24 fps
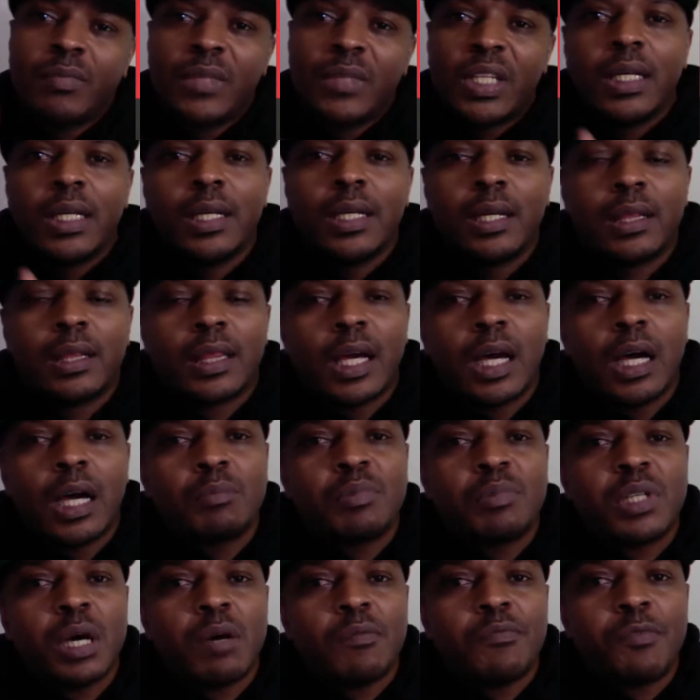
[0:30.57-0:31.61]
Hit the
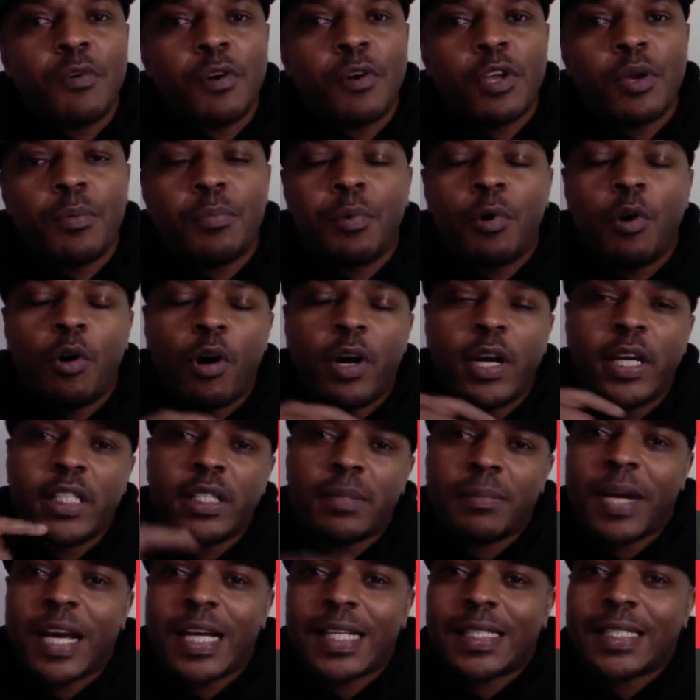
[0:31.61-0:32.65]
thumbs up for your boy.
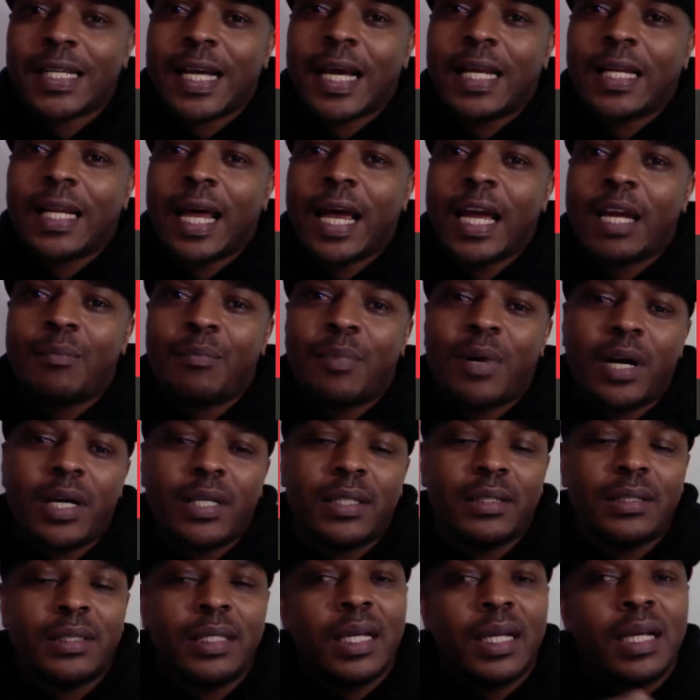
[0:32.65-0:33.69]
Smash that like
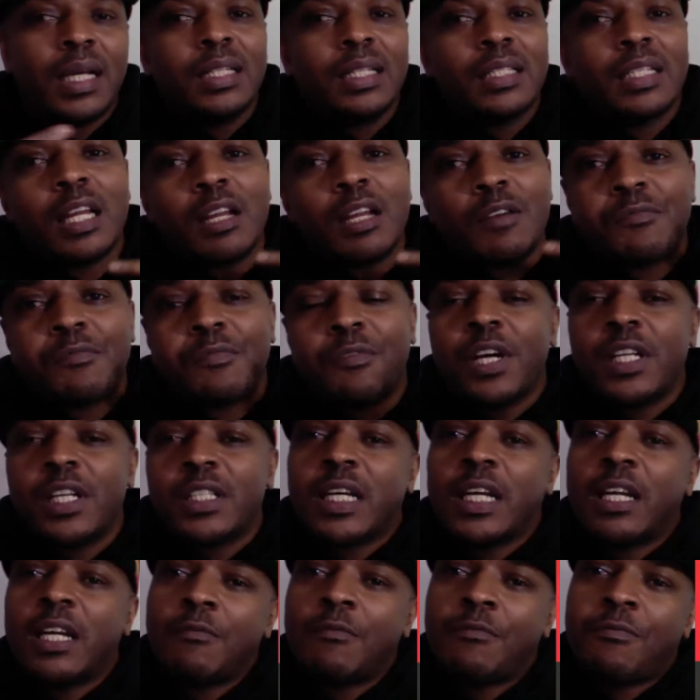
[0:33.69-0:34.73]
button. Tell a friend,
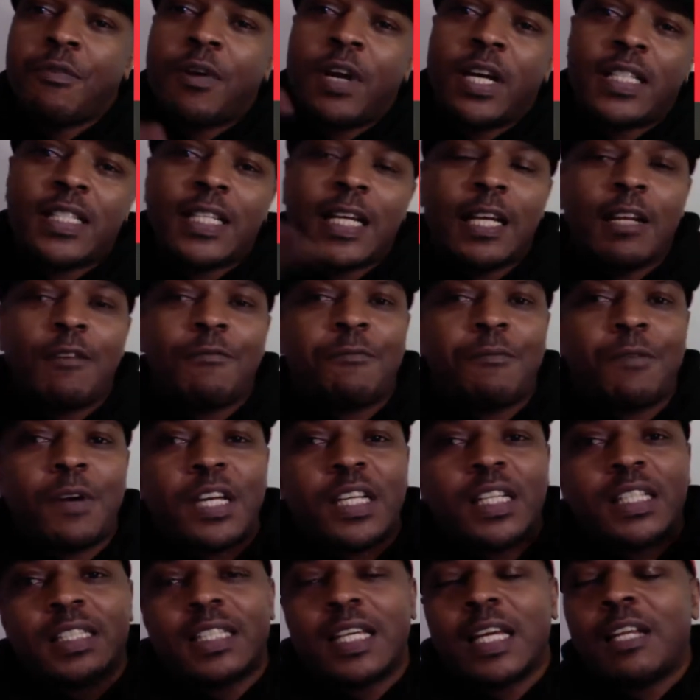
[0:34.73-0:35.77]
tell a friend, tell a
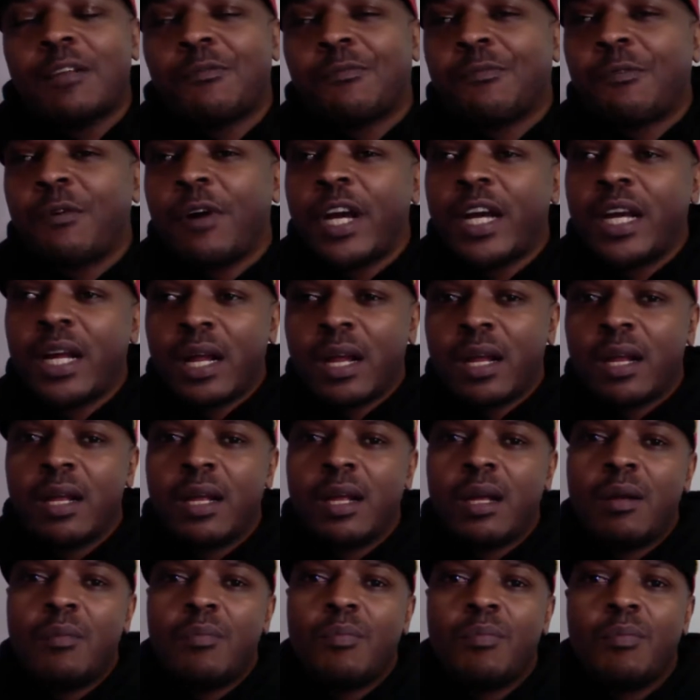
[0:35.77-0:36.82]
friend, and tell a friend.
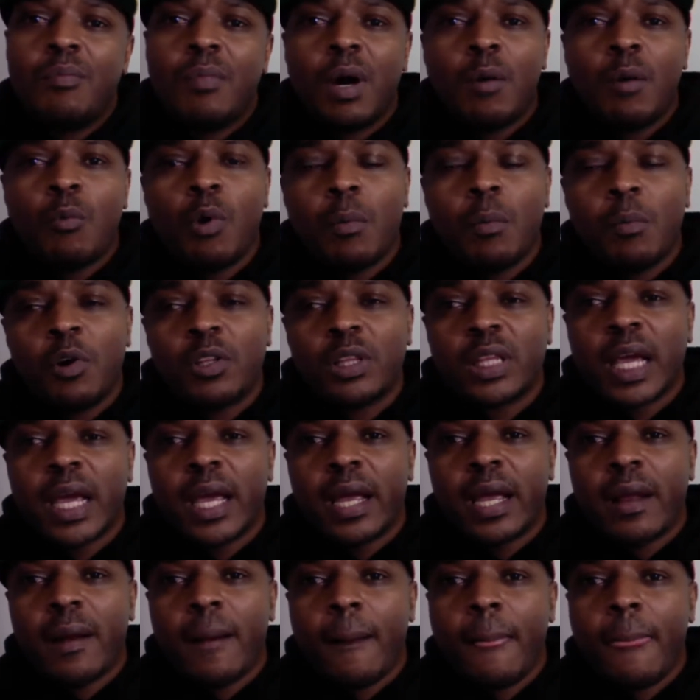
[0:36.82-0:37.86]
One more
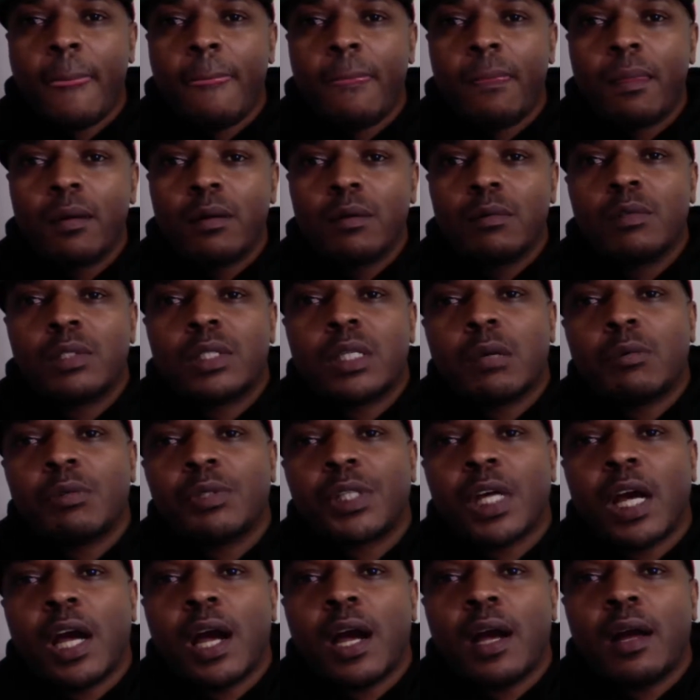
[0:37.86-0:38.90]
thing. What's up with
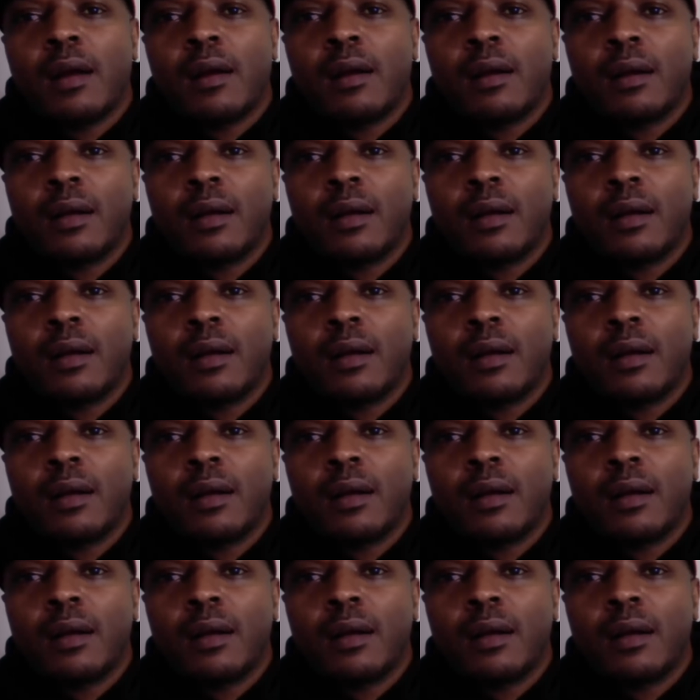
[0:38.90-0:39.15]
y'all?